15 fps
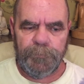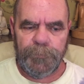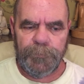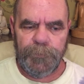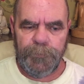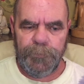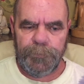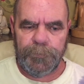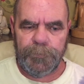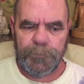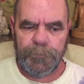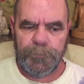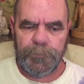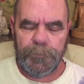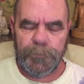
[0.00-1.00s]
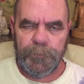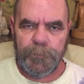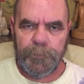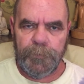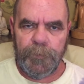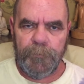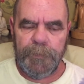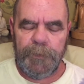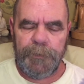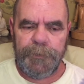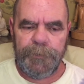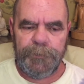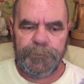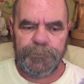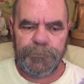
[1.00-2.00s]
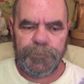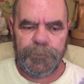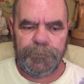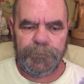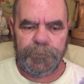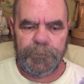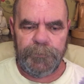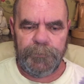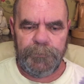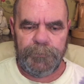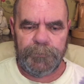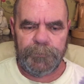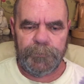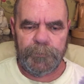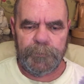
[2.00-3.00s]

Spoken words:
youth, ability to trust others,